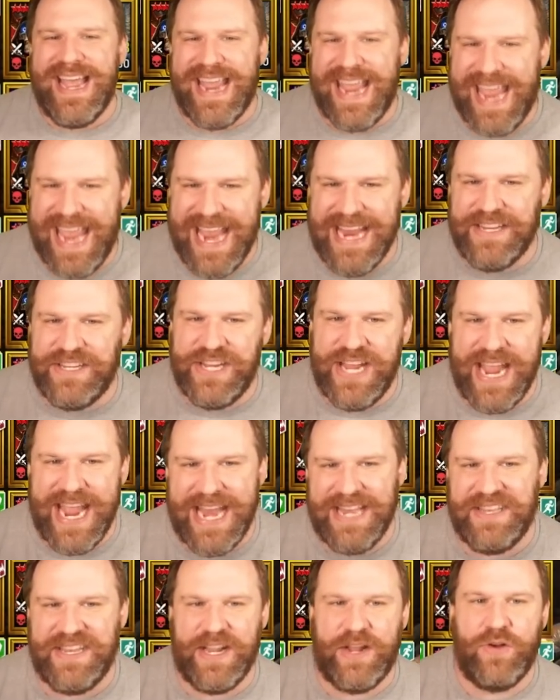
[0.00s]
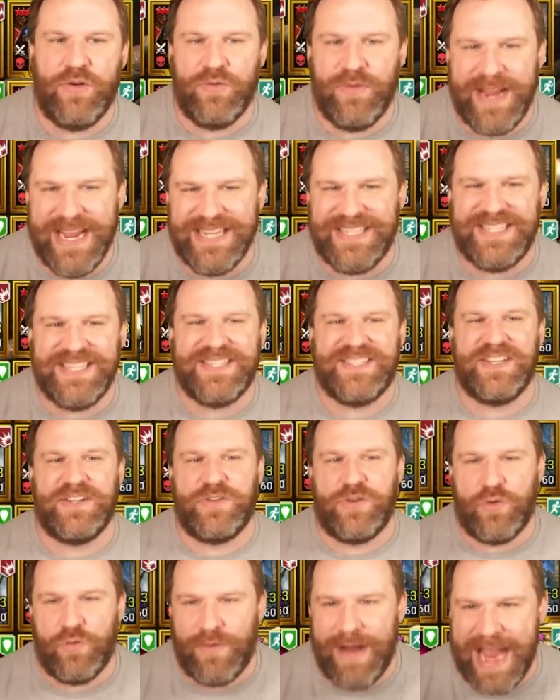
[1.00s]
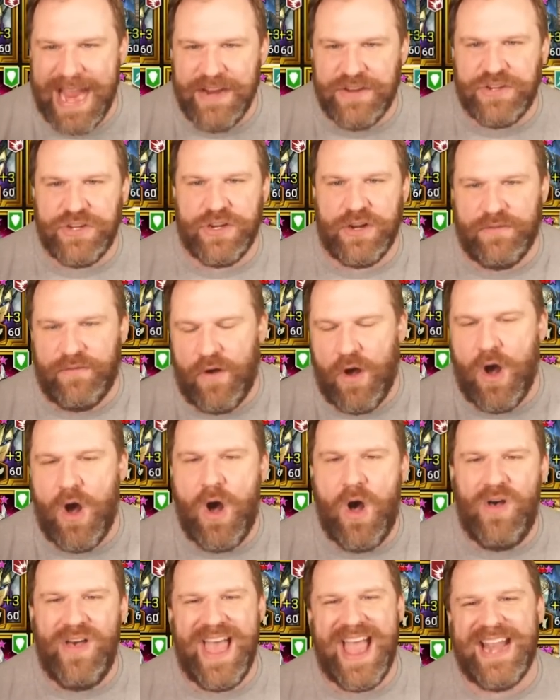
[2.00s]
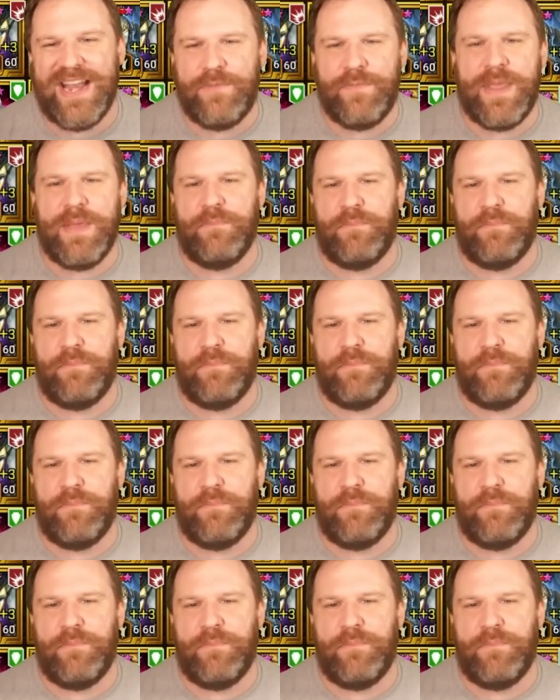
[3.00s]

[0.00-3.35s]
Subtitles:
Each hit decreases the duration of all enemy